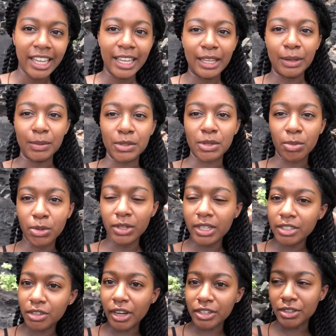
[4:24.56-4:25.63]
It was a pretty
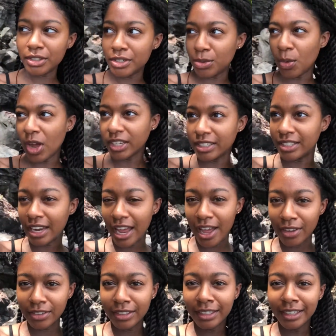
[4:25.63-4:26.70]
treacherous walk
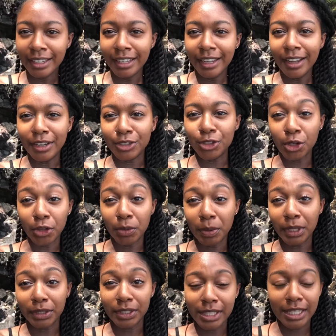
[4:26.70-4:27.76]
down. I'll show you what
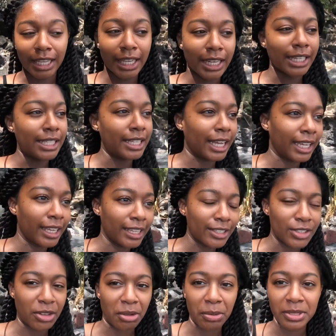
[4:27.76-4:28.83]
it looks like in a second,
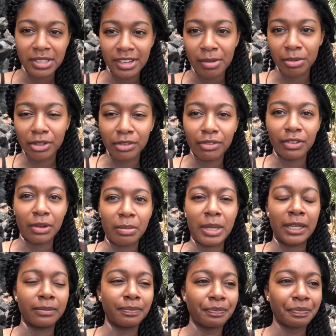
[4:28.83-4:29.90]
so I wasn't able to film
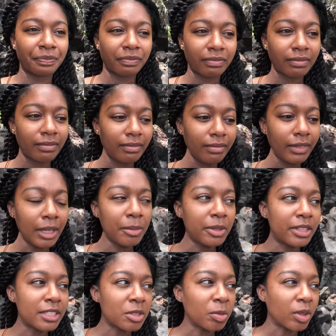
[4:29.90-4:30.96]
it. But
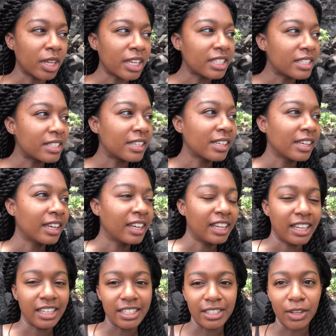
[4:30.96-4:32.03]
this place
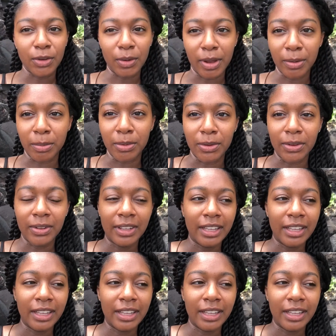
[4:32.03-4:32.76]
is incredible.